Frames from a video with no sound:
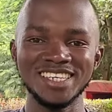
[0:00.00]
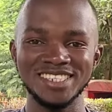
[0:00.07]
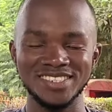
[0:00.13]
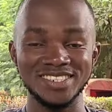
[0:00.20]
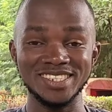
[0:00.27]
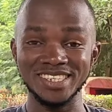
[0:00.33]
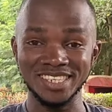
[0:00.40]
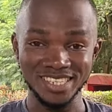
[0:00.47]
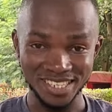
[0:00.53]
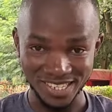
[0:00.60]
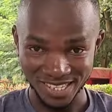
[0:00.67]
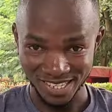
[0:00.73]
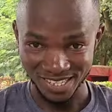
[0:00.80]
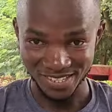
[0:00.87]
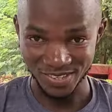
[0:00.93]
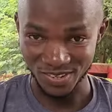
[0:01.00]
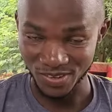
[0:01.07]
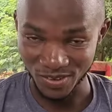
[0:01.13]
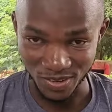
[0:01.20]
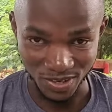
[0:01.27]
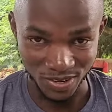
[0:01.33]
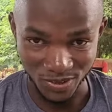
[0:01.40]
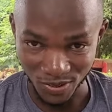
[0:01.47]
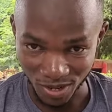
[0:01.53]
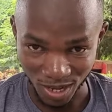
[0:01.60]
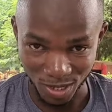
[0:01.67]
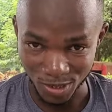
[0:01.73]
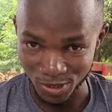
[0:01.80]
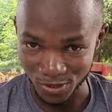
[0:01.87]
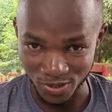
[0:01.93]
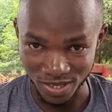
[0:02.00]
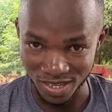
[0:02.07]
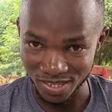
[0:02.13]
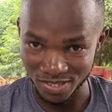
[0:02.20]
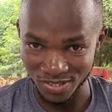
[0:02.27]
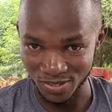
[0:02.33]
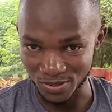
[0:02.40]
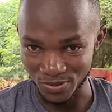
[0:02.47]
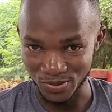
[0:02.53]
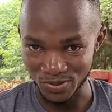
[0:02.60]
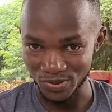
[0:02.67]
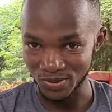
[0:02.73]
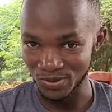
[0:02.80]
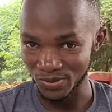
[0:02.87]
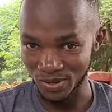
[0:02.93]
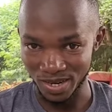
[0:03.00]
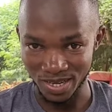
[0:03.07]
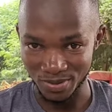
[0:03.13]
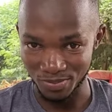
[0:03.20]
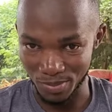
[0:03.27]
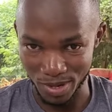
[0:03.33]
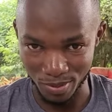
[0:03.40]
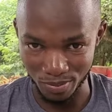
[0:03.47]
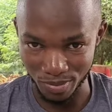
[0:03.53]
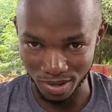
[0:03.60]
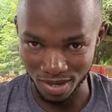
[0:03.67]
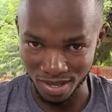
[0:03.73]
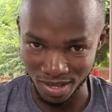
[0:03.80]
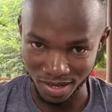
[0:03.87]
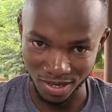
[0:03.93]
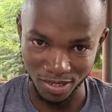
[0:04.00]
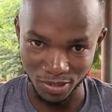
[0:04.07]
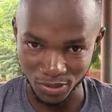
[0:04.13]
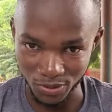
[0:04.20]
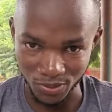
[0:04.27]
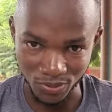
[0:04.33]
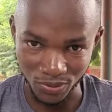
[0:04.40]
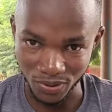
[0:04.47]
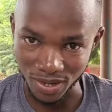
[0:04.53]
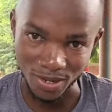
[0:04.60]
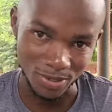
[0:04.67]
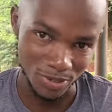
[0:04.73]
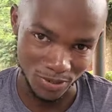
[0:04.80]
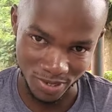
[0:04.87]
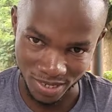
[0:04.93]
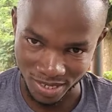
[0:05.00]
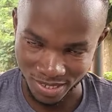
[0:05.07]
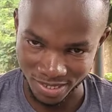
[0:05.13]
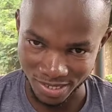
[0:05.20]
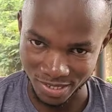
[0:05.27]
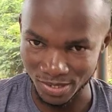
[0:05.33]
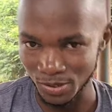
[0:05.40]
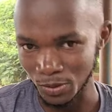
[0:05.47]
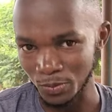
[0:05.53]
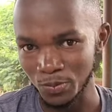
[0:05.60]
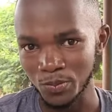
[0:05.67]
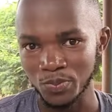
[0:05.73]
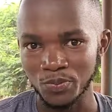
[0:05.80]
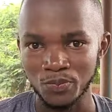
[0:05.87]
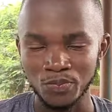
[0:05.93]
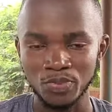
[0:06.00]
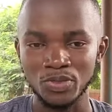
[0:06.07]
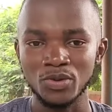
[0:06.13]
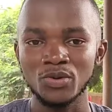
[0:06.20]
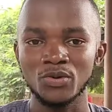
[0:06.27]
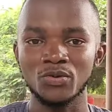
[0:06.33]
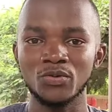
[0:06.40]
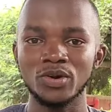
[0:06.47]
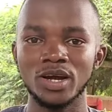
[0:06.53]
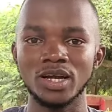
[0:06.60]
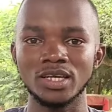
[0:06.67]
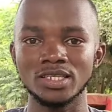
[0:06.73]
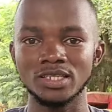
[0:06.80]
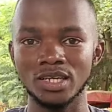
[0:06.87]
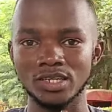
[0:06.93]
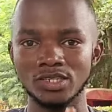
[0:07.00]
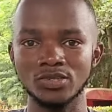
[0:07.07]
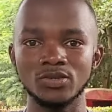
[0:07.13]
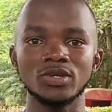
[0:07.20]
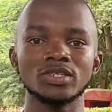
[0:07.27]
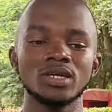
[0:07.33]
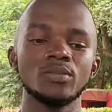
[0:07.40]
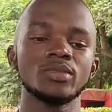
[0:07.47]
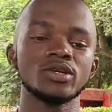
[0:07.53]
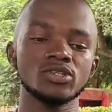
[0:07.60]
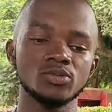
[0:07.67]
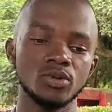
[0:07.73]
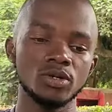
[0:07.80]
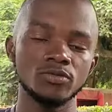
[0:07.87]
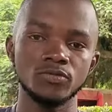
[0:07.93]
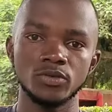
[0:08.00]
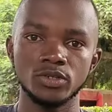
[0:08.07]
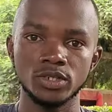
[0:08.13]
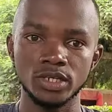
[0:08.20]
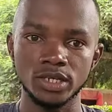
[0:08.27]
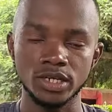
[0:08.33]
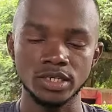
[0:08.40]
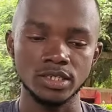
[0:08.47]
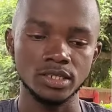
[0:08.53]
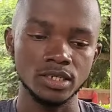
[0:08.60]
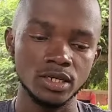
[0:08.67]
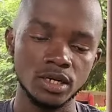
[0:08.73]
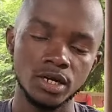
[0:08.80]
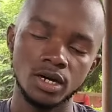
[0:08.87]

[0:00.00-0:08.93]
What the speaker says: Today there are no cultural dance. No, you are like, maybe I'm gonna show you more cultural dances. No, we are just doing something small for today, guys.